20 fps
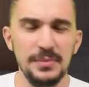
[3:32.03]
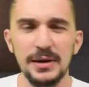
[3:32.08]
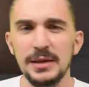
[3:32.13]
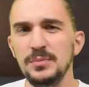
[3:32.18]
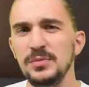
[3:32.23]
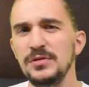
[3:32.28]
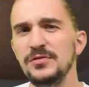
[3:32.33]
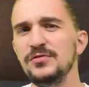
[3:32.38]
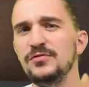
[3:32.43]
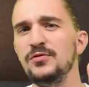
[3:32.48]

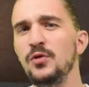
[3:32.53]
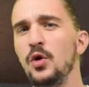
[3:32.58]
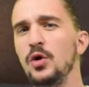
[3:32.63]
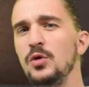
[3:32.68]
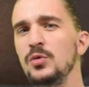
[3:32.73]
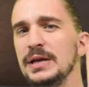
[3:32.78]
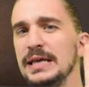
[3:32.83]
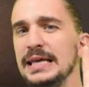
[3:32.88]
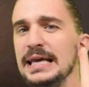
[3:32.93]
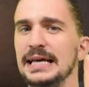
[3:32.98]
But before
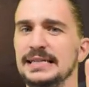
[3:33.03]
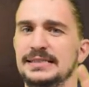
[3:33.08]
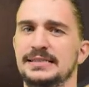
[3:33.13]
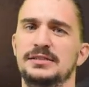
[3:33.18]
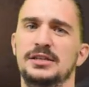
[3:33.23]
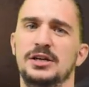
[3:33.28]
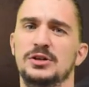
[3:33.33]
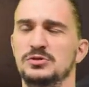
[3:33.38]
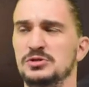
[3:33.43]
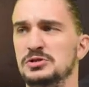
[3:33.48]
we get to
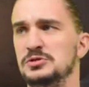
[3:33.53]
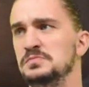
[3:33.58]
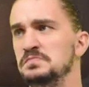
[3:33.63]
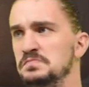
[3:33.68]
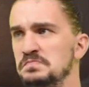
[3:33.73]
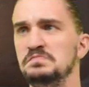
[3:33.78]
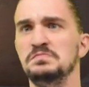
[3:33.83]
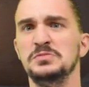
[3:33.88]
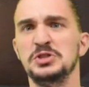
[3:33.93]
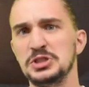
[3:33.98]
those
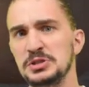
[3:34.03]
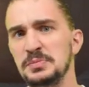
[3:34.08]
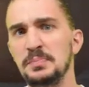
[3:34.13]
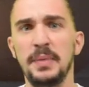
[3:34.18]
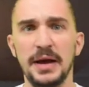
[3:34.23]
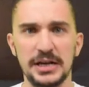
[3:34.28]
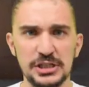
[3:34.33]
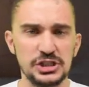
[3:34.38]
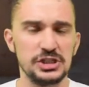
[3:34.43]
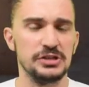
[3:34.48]

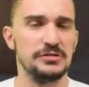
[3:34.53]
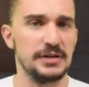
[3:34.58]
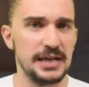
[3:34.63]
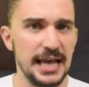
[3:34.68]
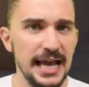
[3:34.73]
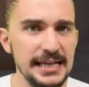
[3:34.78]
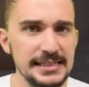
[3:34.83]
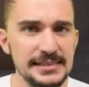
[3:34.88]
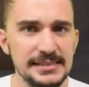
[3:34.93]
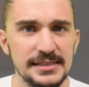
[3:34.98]
special
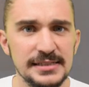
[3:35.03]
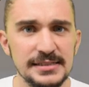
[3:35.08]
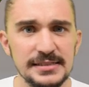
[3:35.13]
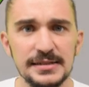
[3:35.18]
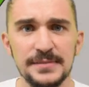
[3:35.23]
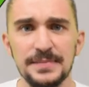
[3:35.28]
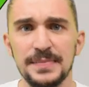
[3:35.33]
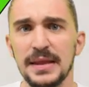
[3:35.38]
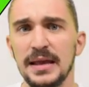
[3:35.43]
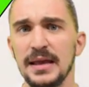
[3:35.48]
cases,
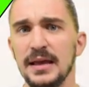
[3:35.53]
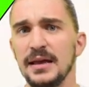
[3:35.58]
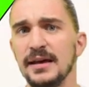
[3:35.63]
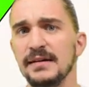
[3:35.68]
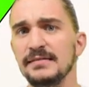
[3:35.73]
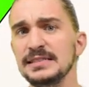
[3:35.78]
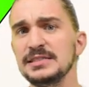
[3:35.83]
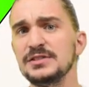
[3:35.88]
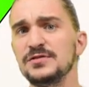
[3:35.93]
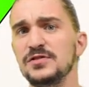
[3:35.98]

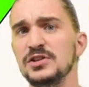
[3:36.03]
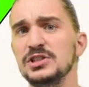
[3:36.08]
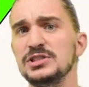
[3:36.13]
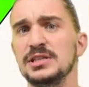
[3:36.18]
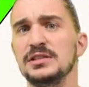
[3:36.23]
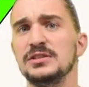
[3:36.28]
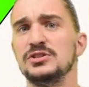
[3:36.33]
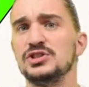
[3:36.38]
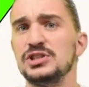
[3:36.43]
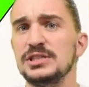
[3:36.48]
let's first
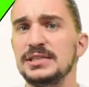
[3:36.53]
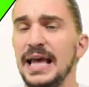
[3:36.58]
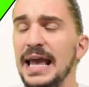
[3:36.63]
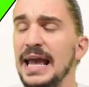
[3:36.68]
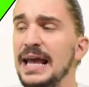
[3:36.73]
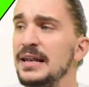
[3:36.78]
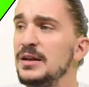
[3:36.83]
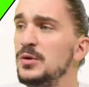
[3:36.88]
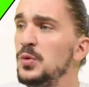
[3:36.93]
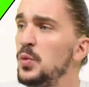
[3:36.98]

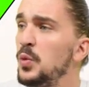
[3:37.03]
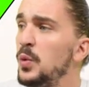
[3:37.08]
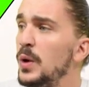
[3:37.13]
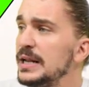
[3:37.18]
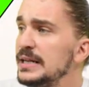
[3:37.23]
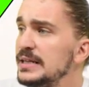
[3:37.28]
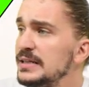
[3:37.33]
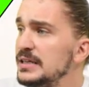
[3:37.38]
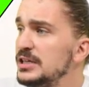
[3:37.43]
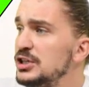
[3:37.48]
understand
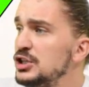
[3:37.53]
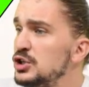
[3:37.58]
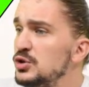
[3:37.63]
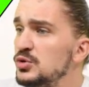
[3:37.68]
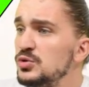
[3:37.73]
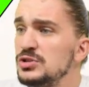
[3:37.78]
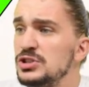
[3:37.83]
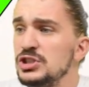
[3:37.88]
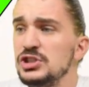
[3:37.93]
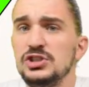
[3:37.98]
when the
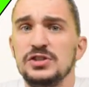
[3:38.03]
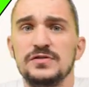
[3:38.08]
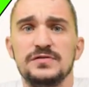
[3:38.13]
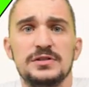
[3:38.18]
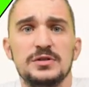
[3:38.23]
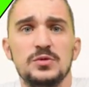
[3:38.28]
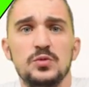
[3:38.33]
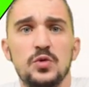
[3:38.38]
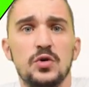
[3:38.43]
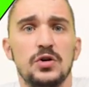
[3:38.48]
usage of
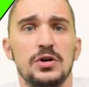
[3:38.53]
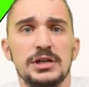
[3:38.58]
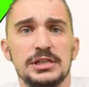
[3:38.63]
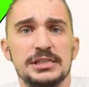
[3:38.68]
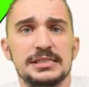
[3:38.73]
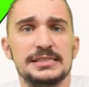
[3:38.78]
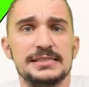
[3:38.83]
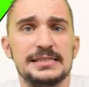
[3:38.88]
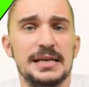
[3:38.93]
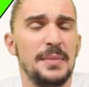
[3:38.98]
the word
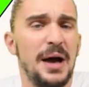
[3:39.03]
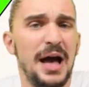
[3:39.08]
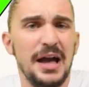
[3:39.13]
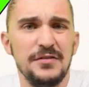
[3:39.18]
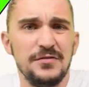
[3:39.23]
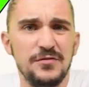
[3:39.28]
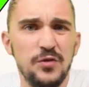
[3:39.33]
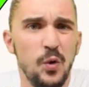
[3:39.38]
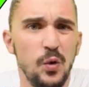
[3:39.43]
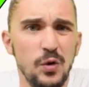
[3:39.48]

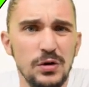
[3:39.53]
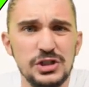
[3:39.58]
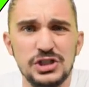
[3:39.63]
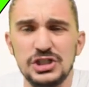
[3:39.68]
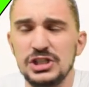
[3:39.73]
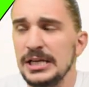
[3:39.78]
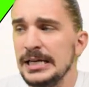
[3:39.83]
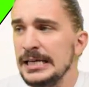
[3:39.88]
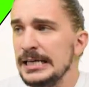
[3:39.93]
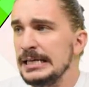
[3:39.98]

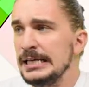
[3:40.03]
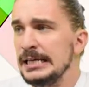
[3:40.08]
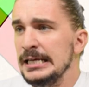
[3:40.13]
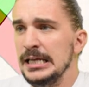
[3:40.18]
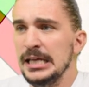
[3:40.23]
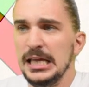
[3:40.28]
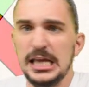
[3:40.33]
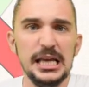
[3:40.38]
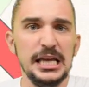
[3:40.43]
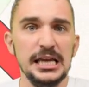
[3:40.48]
semi-forged
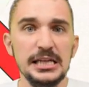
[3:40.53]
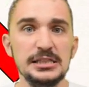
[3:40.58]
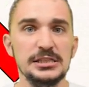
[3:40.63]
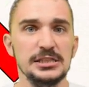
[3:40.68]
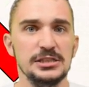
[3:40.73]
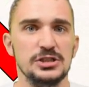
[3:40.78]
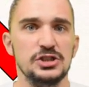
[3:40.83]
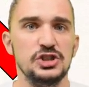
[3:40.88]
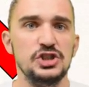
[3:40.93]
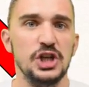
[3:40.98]

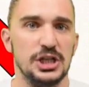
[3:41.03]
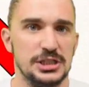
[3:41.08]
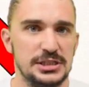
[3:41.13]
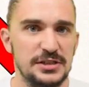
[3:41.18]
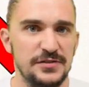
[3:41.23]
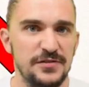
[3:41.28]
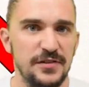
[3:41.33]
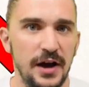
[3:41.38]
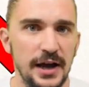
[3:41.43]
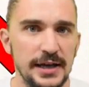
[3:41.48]
isn't
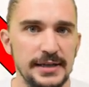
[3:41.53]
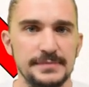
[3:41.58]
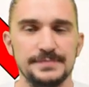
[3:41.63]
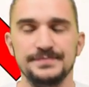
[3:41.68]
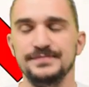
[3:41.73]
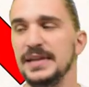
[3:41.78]
justified.